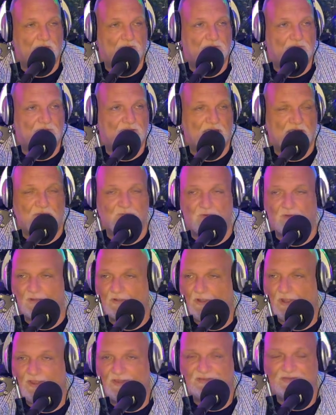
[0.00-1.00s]
camera
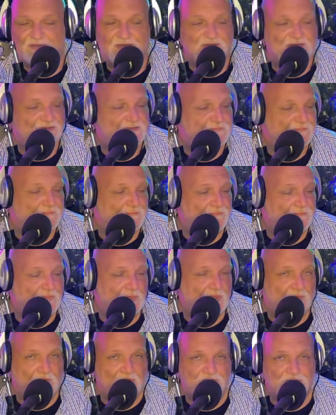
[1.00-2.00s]
glass.
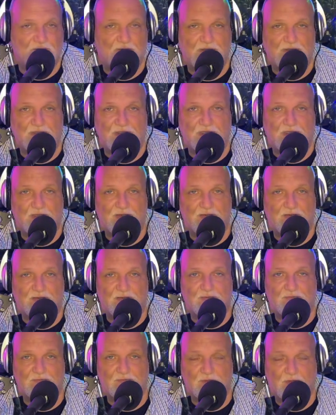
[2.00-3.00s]
I'm gonna try and get
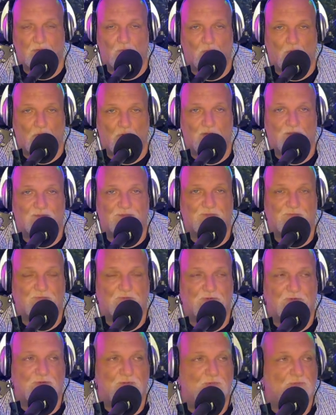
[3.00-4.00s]

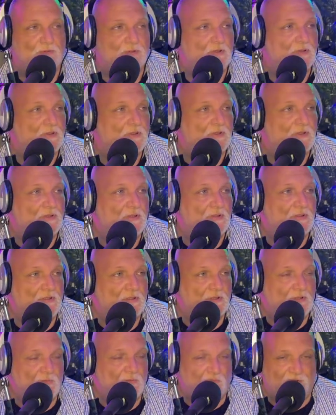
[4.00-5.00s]
walkthrough
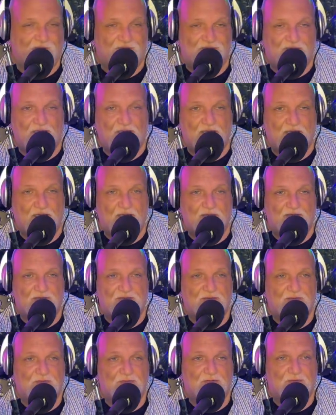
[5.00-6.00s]
with that
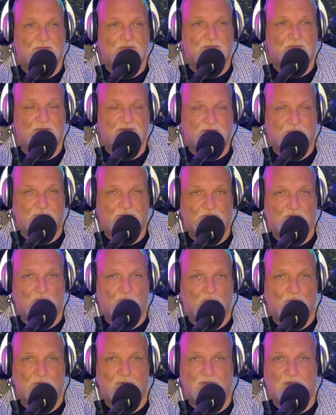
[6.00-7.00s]
as a
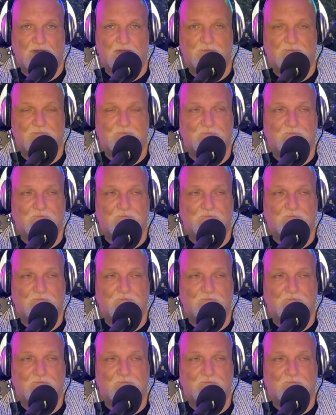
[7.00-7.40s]
recording,